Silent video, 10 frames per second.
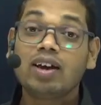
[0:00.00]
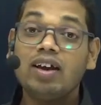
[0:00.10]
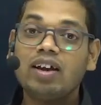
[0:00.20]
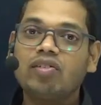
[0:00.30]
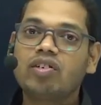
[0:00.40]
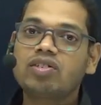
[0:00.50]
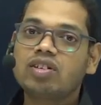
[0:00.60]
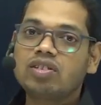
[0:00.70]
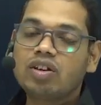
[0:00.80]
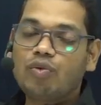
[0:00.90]
increase
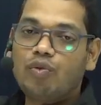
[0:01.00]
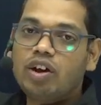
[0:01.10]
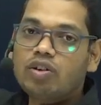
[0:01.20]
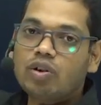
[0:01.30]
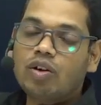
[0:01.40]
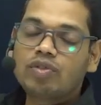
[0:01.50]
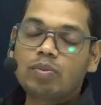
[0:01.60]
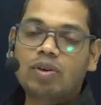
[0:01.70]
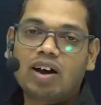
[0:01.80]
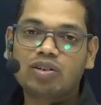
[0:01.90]
in the weight of the
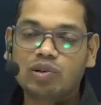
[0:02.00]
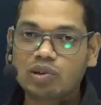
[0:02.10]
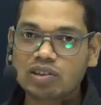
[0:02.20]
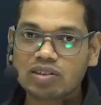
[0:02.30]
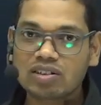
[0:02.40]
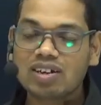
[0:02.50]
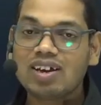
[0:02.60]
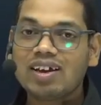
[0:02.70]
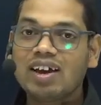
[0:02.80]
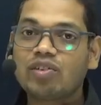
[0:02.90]
plant organs,
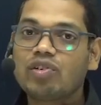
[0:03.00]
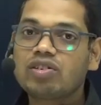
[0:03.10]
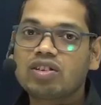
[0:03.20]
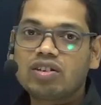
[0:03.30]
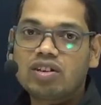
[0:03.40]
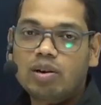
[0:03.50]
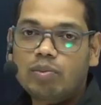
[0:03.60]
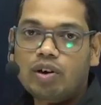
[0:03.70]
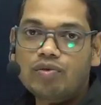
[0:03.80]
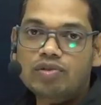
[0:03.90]
increase in the number of